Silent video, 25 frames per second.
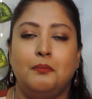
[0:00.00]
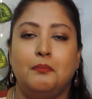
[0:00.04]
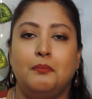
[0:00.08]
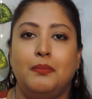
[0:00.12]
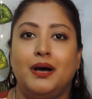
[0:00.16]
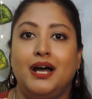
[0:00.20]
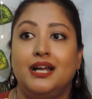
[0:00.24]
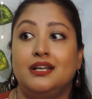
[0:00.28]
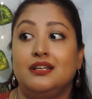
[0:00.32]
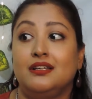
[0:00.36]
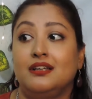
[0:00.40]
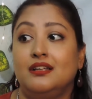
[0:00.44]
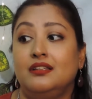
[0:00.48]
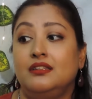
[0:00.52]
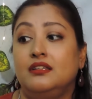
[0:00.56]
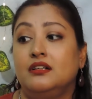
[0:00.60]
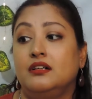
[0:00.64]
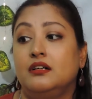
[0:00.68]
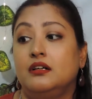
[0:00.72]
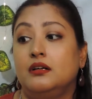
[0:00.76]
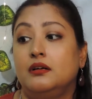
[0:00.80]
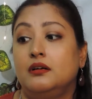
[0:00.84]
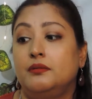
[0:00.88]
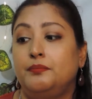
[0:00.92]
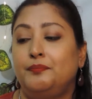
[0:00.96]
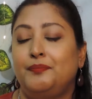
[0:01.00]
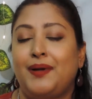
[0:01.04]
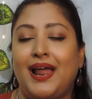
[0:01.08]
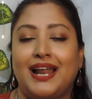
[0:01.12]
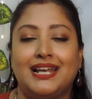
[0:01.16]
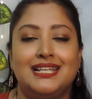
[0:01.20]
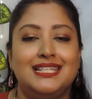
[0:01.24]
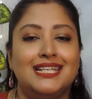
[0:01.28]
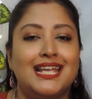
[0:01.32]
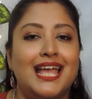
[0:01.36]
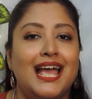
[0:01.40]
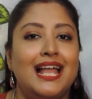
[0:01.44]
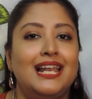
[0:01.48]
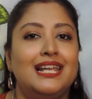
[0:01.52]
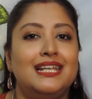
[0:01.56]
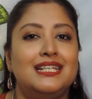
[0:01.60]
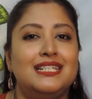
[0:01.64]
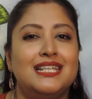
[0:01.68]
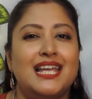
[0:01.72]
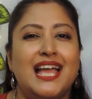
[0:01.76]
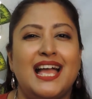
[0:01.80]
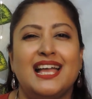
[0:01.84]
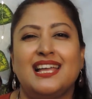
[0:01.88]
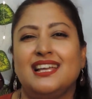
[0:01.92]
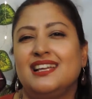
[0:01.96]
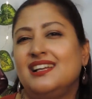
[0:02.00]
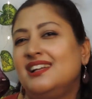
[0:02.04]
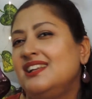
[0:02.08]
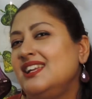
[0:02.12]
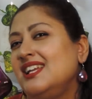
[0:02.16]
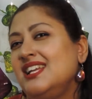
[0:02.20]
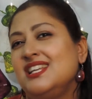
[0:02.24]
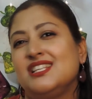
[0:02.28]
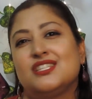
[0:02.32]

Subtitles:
but the practicality angle